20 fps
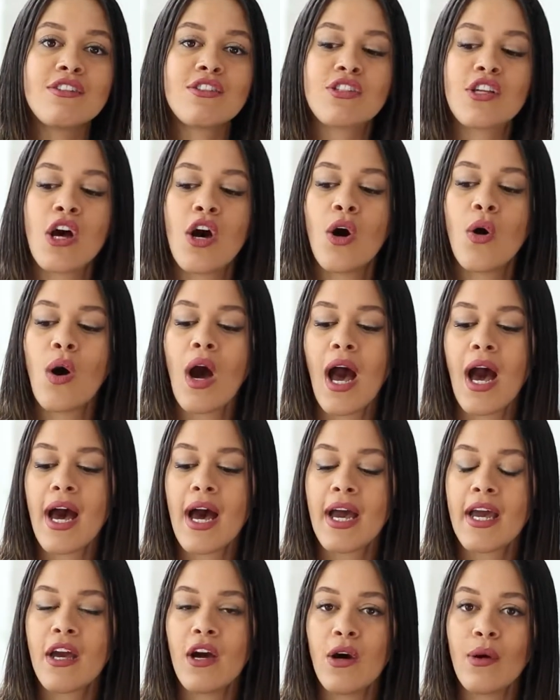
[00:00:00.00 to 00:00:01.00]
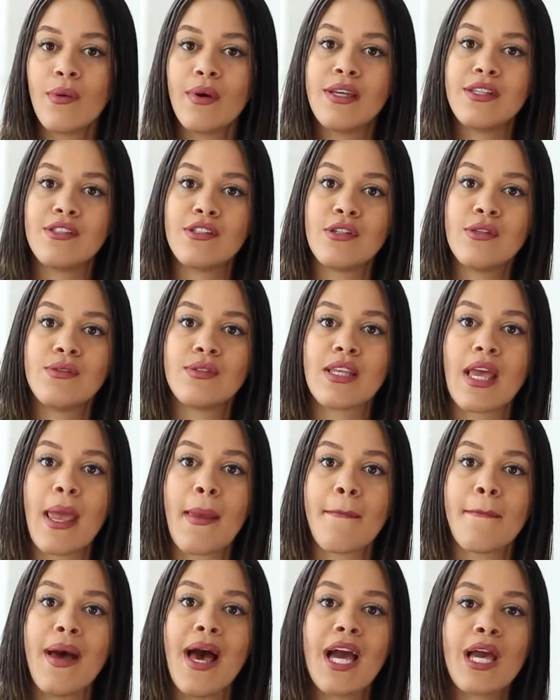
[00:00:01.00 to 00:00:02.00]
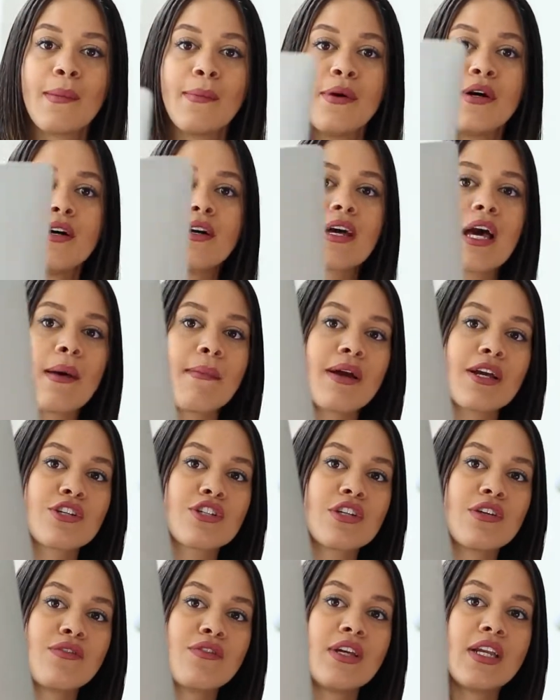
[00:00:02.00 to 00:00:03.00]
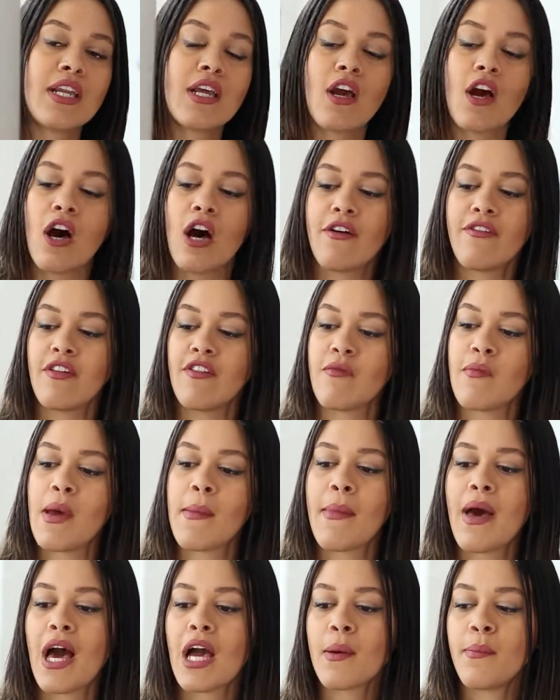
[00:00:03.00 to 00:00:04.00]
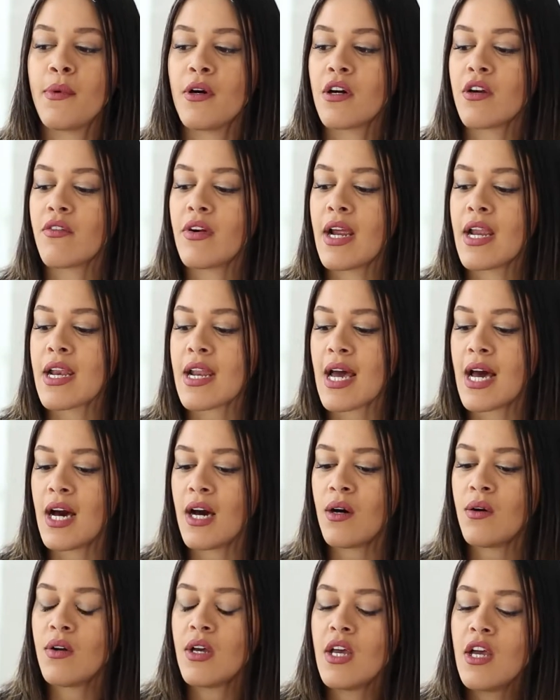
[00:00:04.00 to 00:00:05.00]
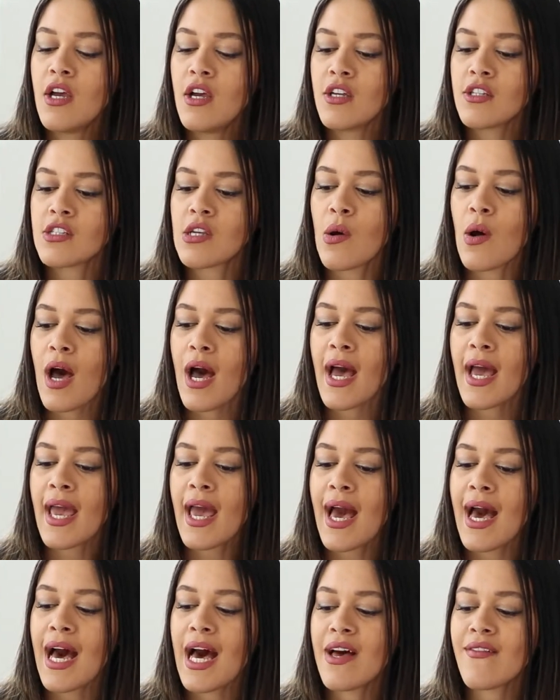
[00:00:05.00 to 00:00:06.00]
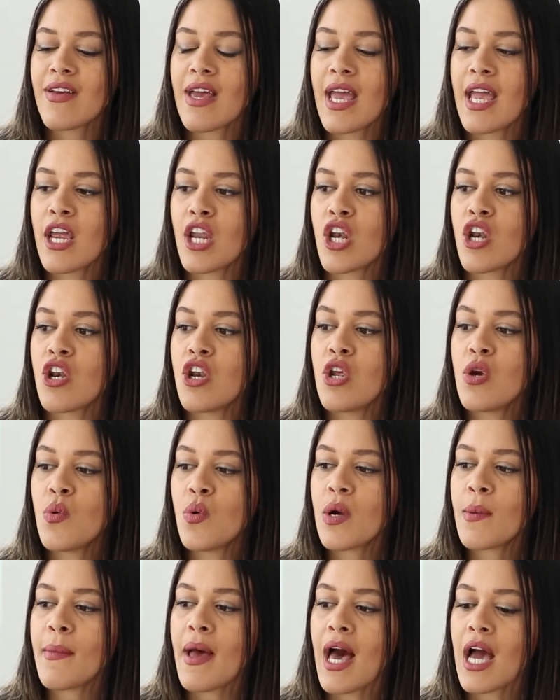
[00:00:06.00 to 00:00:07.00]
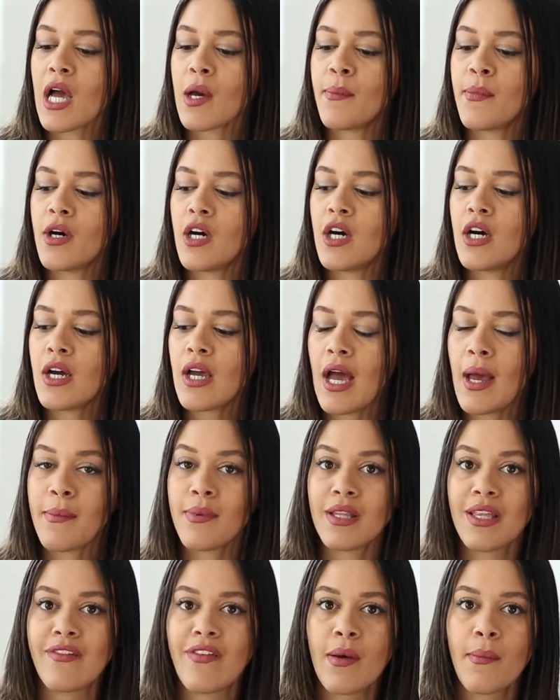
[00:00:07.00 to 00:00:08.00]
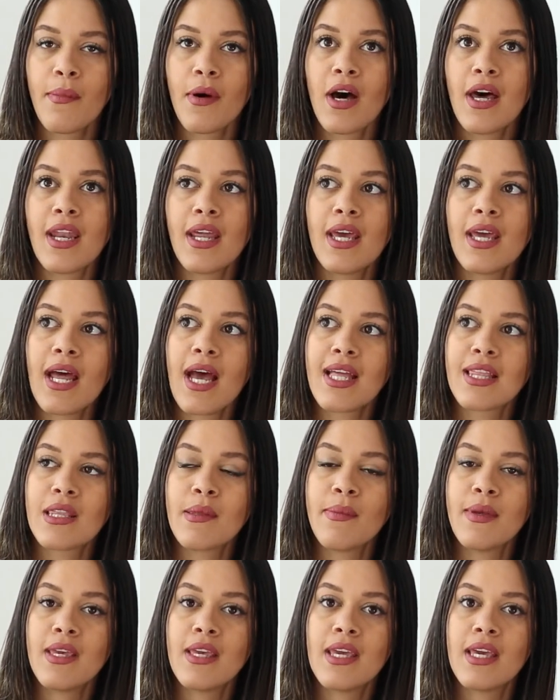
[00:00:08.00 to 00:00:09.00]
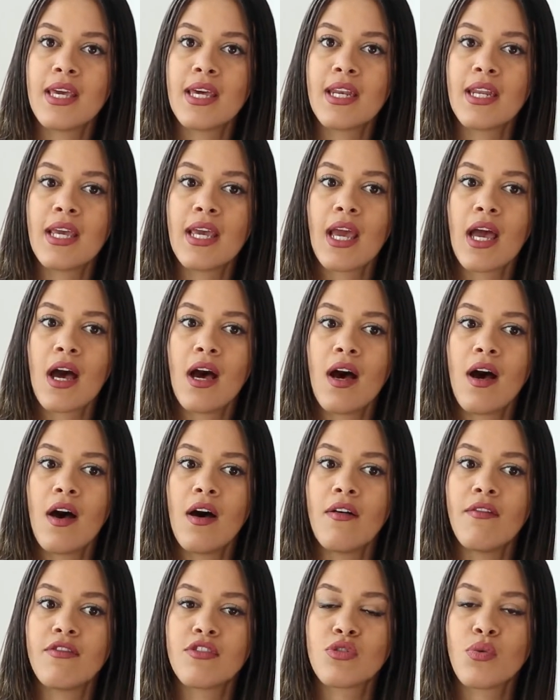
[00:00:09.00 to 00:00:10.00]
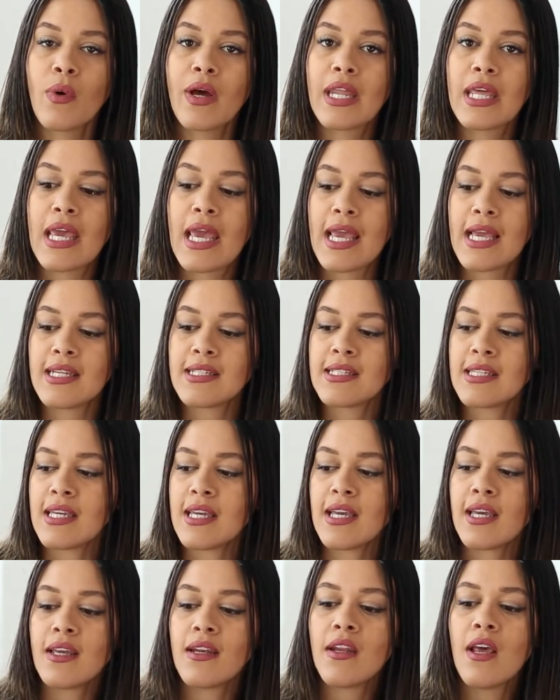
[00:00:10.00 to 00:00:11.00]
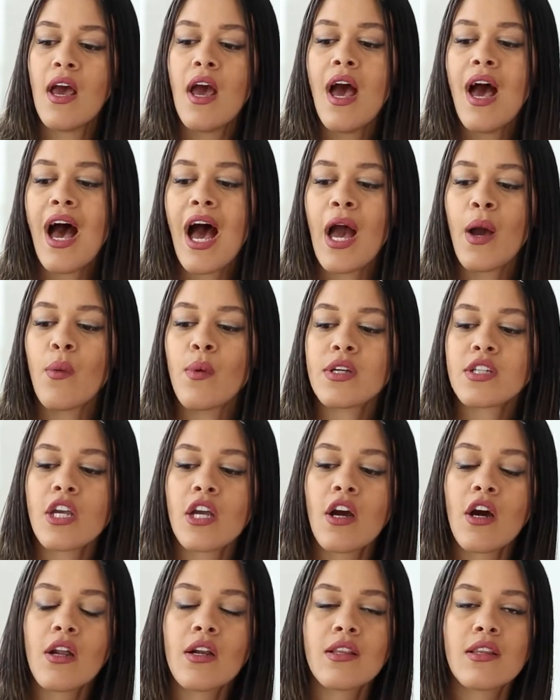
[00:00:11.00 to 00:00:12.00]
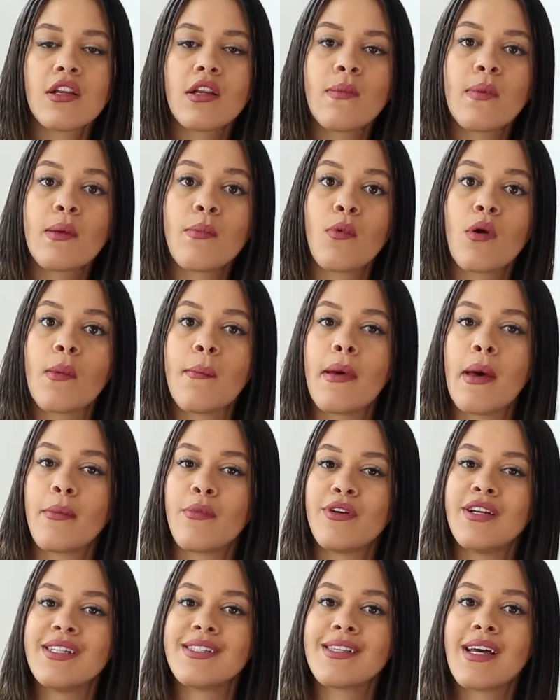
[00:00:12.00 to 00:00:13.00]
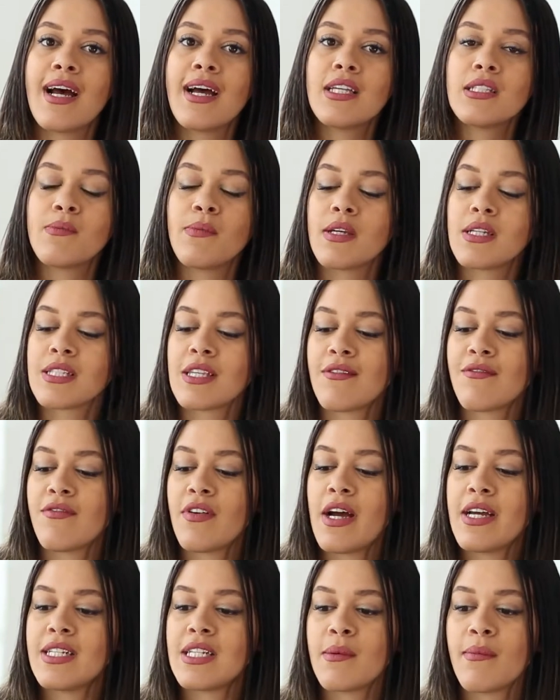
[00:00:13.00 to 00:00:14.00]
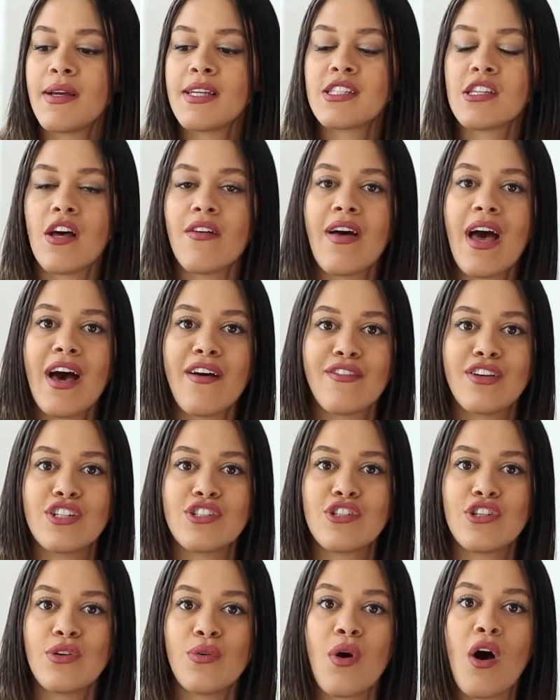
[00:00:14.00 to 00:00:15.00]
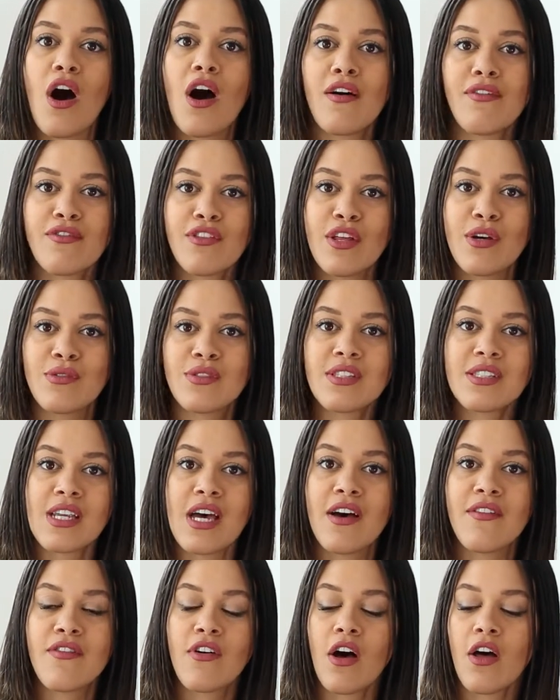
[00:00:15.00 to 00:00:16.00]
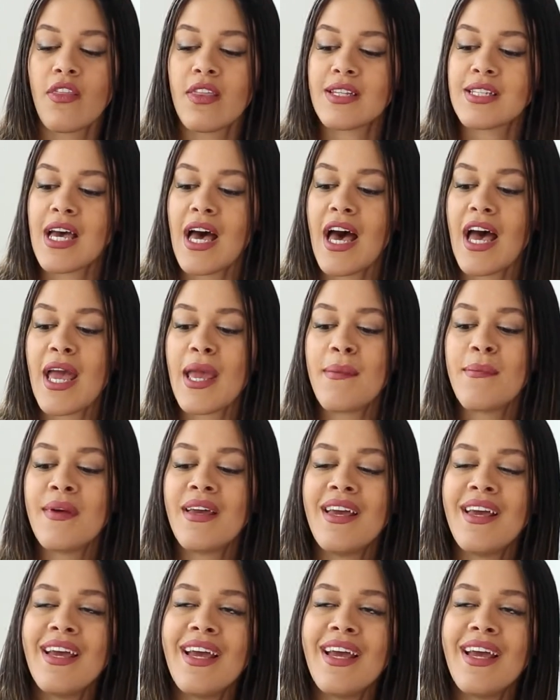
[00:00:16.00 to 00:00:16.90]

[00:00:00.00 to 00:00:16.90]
So I always use a MacBook. I'm actually reading off of my MacBook right now. So I have a newer MacBook. I believe I bought it at the beginning of 2018. I wish I got a little bit more memory size because I'm finding myself having to offload stuff all the time.